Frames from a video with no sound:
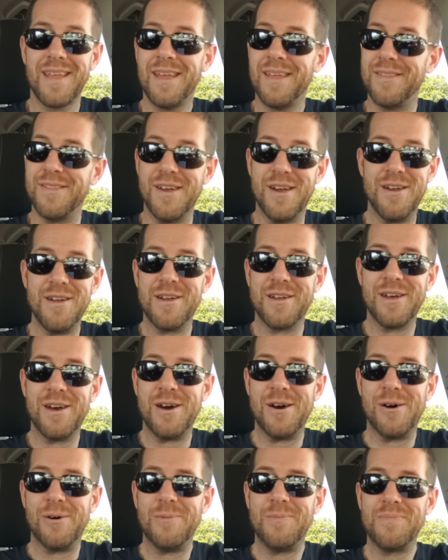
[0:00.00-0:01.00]
There you
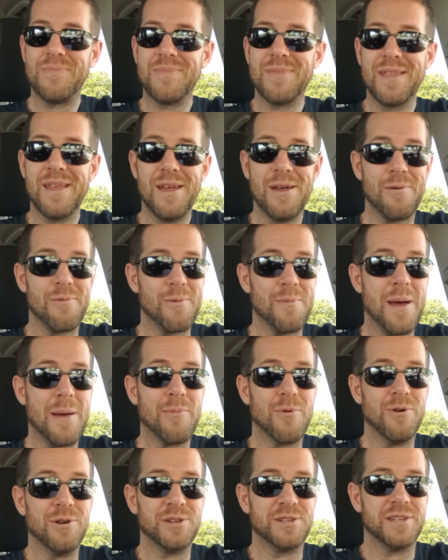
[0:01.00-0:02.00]
go.
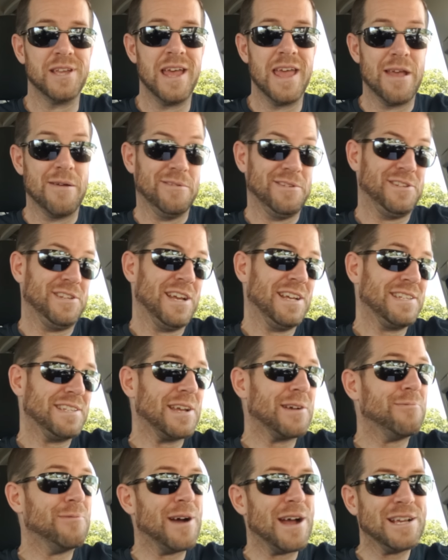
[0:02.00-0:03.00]
Remember her saying it was just a
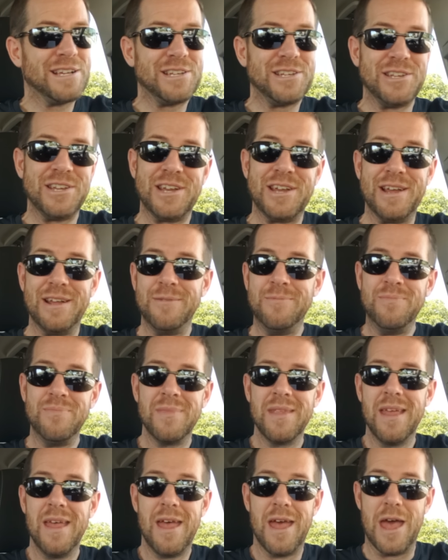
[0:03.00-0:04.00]
question
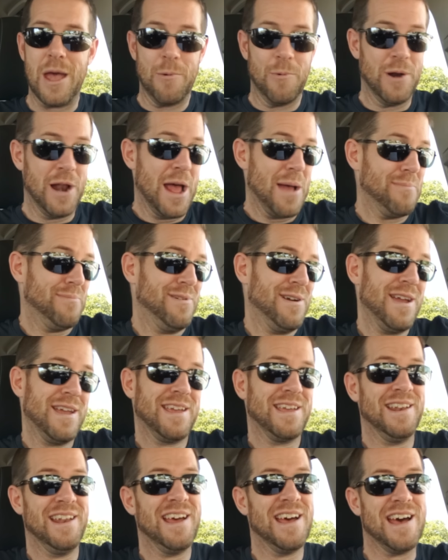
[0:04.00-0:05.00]
and we're not
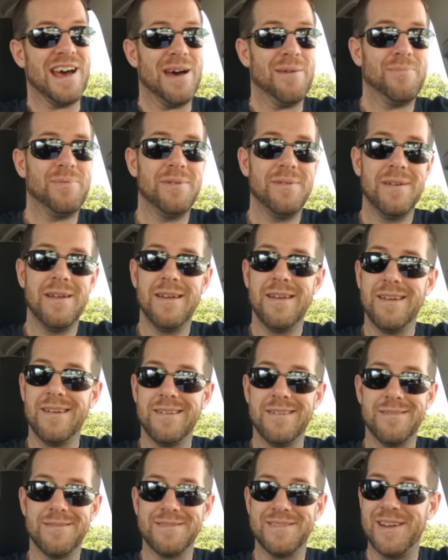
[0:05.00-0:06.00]
breaking up.
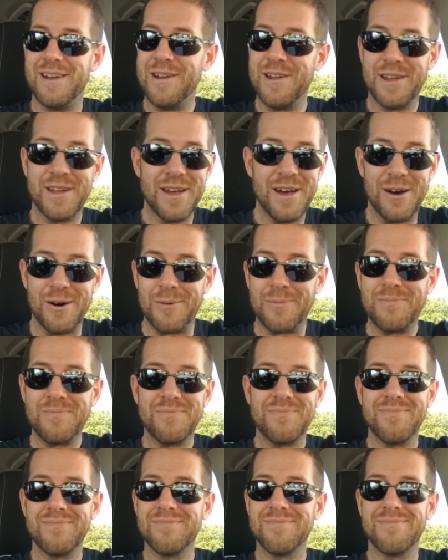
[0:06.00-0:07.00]
There you go.
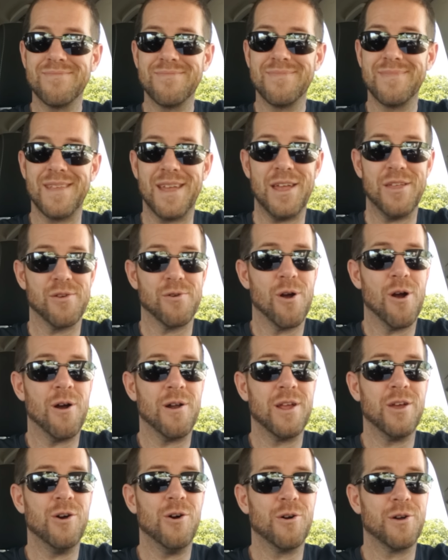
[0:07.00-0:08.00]
Either
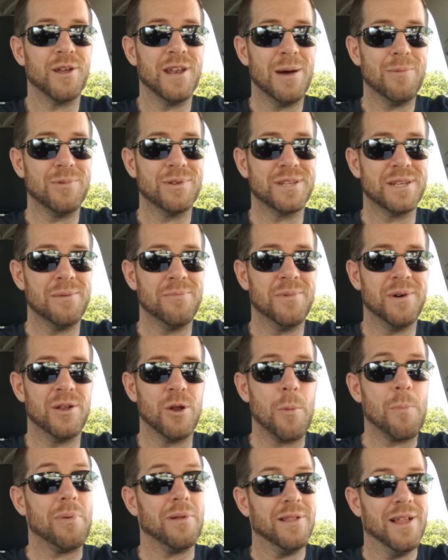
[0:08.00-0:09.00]
already hooking up with someone
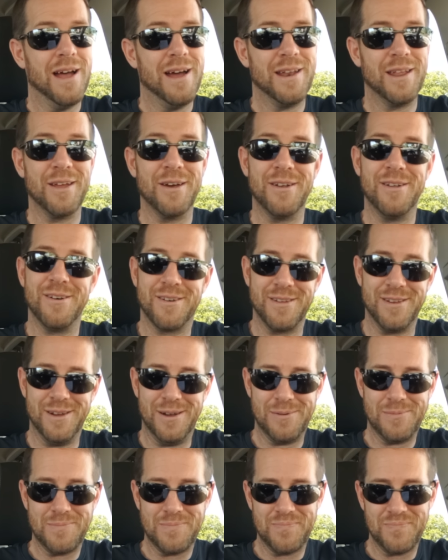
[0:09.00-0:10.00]
or planning on hooking up.